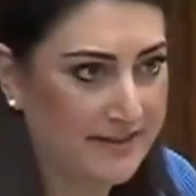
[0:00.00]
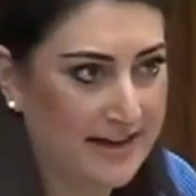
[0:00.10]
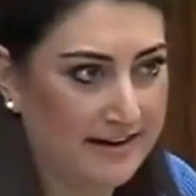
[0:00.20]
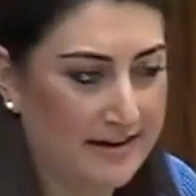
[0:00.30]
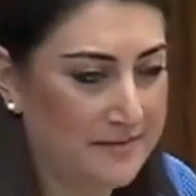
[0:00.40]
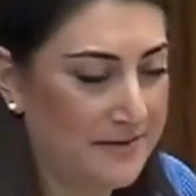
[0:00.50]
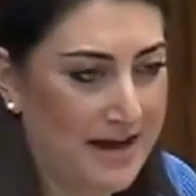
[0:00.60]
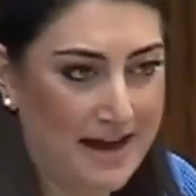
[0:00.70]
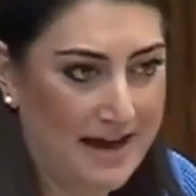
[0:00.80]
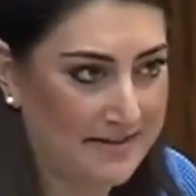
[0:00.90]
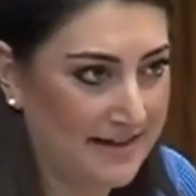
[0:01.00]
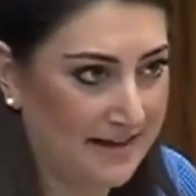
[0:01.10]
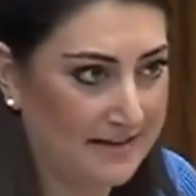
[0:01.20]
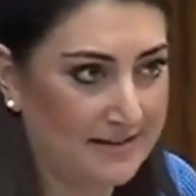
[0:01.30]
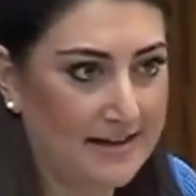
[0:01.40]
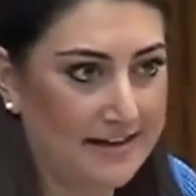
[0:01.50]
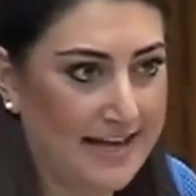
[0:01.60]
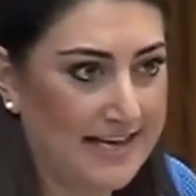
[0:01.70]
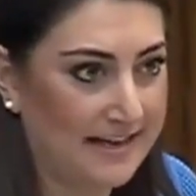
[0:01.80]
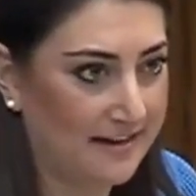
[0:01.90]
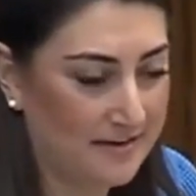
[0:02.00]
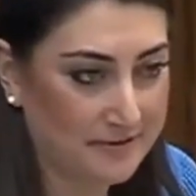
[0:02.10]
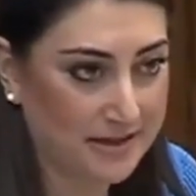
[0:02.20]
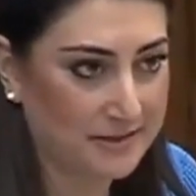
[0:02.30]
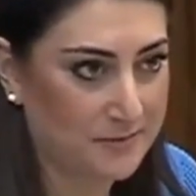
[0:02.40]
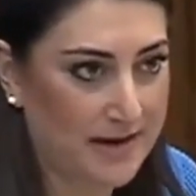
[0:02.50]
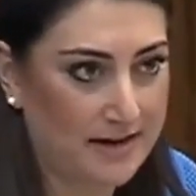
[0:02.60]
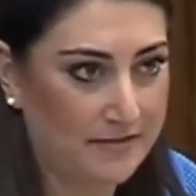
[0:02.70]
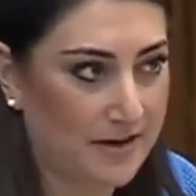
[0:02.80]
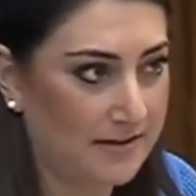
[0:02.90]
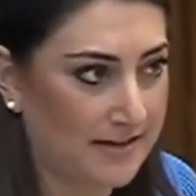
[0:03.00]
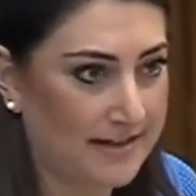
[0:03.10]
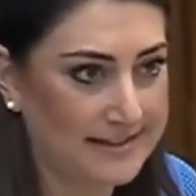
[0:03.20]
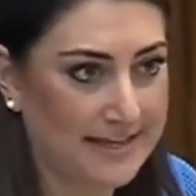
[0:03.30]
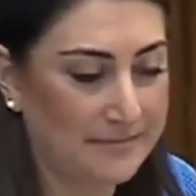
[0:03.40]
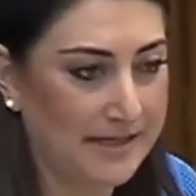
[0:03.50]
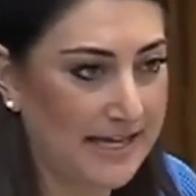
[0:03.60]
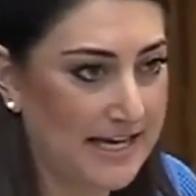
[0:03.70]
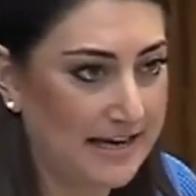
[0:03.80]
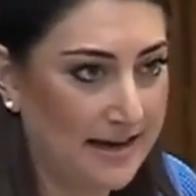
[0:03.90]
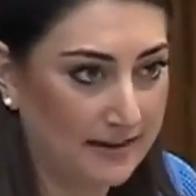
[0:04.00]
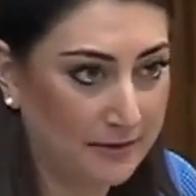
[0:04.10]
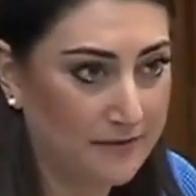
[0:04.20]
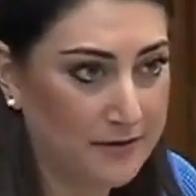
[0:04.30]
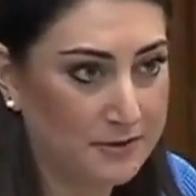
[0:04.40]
that. I think getting governance right on the continent is going to be key, and I look forward to